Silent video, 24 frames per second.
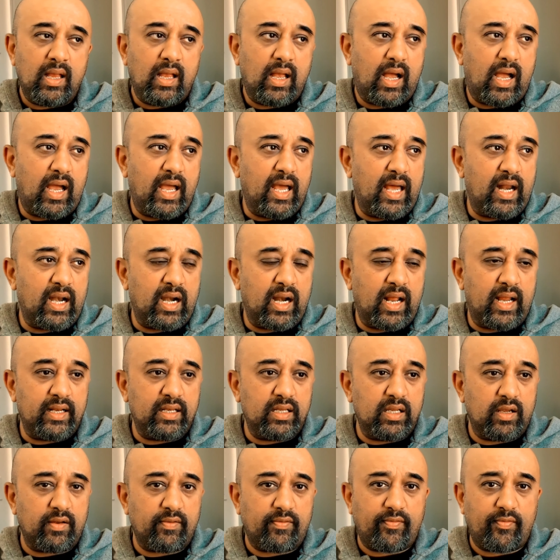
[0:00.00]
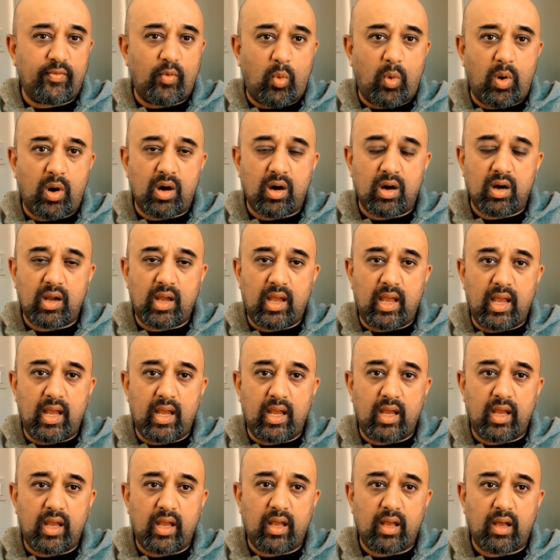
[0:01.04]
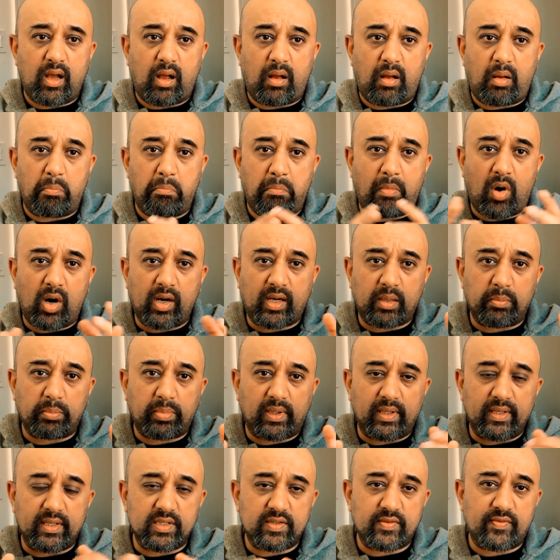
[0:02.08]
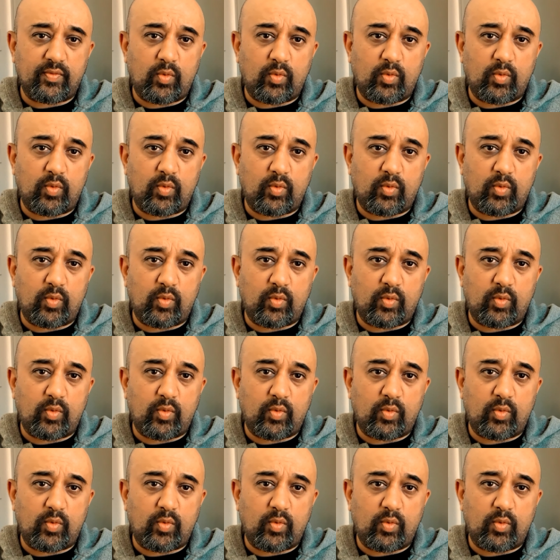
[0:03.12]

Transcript: I had an idea for a marketplace